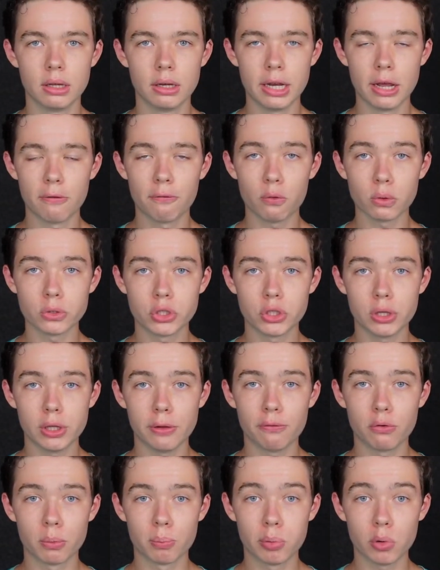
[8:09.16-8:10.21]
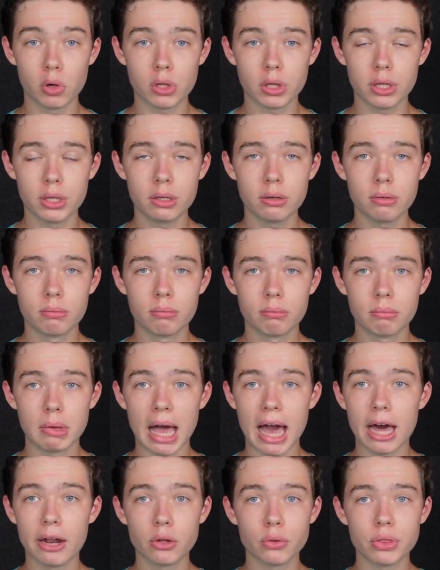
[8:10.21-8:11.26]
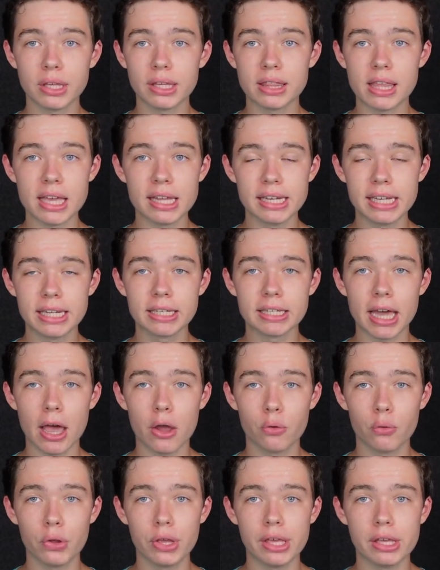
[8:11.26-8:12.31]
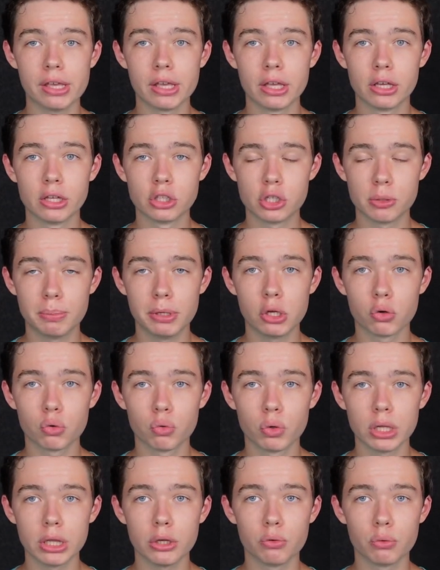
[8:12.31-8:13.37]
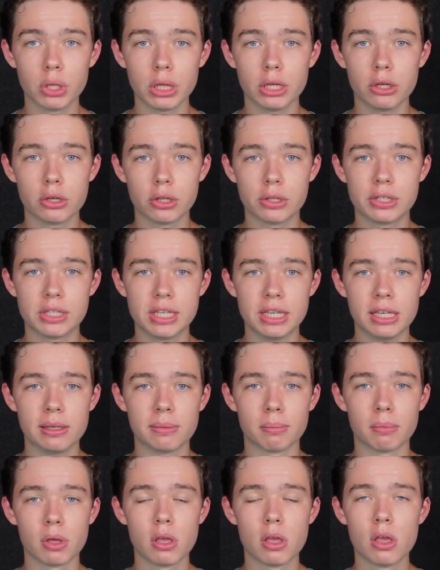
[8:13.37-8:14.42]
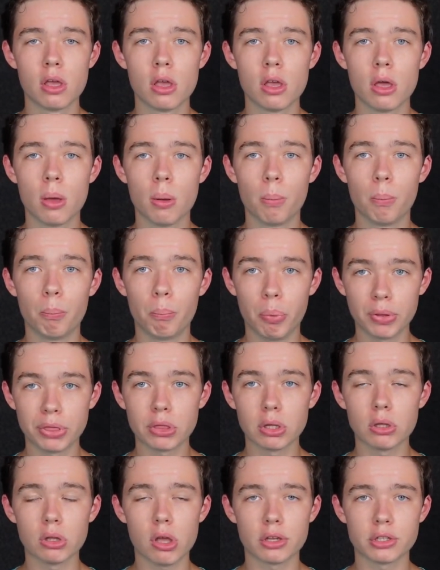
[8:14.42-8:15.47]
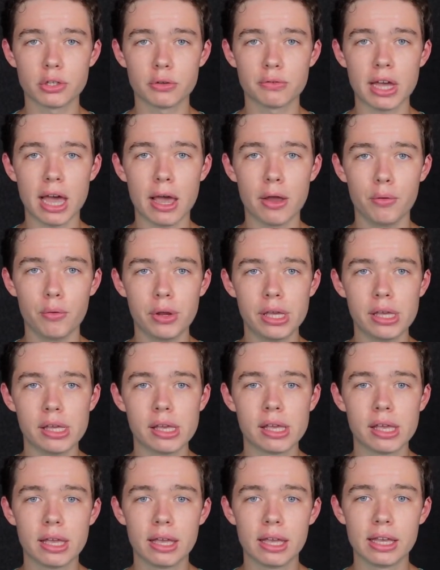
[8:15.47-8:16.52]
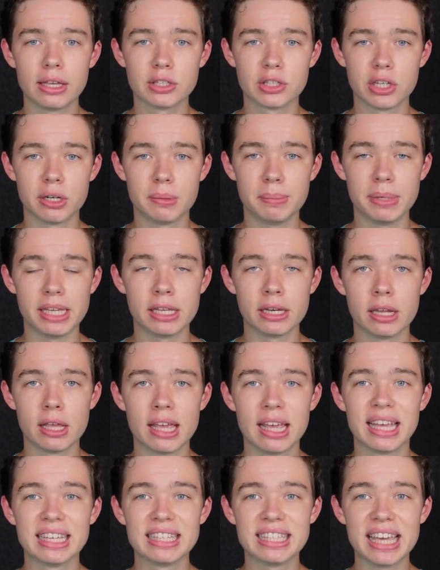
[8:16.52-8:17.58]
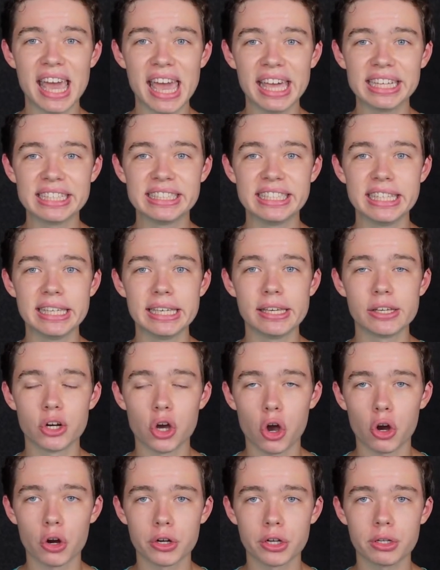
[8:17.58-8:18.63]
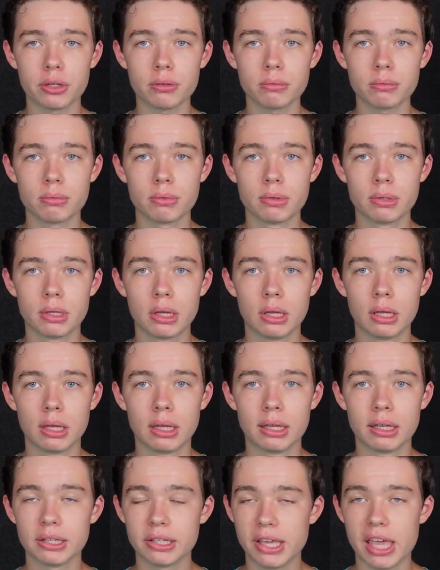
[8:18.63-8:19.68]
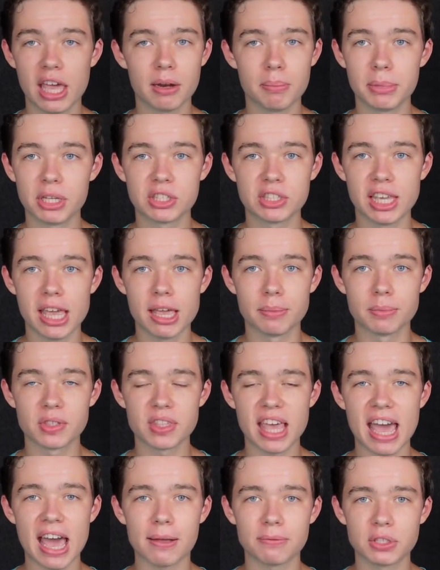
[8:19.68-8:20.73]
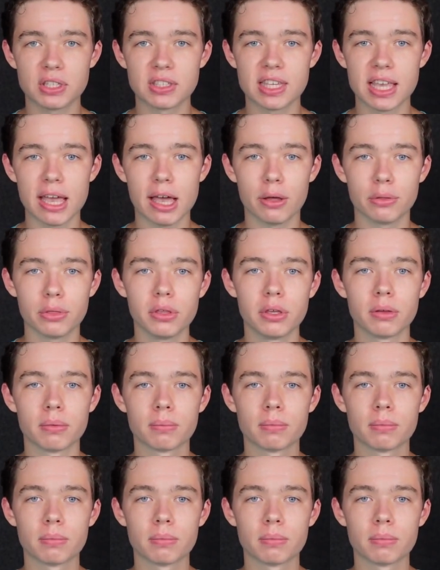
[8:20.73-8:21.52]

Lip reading: Now fortunately for Brooklyn, I don't think they need Kyrie to be a really, really good team. But the loss of Kyrie is going to mean KD and Harden can't miss games. They have to stay healthy.